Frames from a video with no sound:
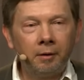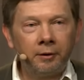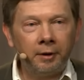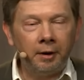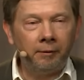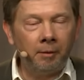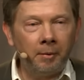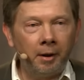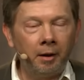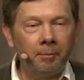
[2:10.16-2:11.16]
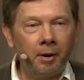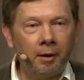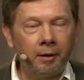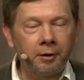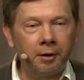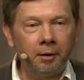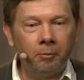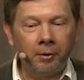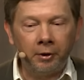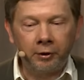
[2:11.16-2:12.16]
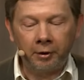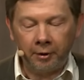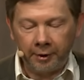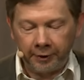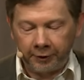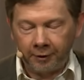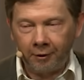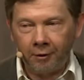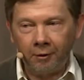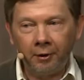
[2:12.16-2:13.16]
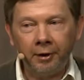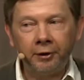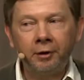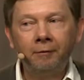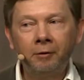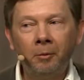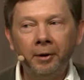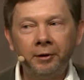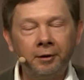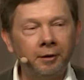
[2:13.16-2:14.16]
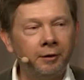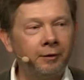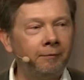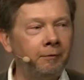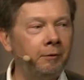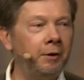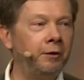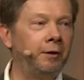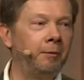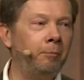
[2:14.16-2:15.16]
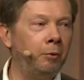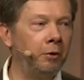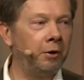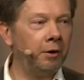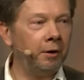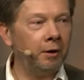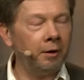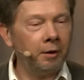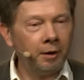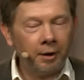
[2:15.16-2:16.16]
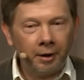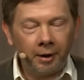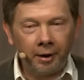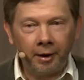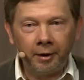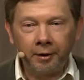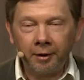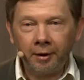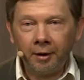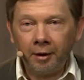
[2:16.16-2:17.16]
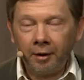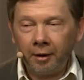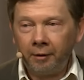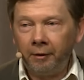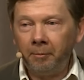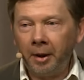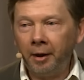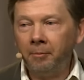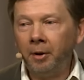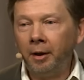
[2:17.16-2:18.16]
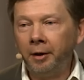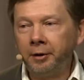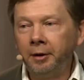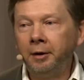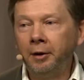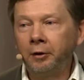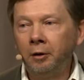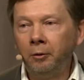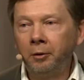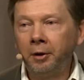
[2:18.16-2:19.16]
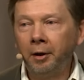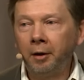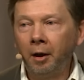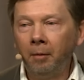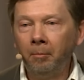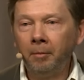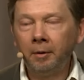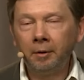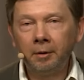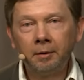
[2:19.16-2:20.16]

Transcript: see Ramana Maharshi with his list, a long list of questions for his book, and Ramana Maharshi just looked at him.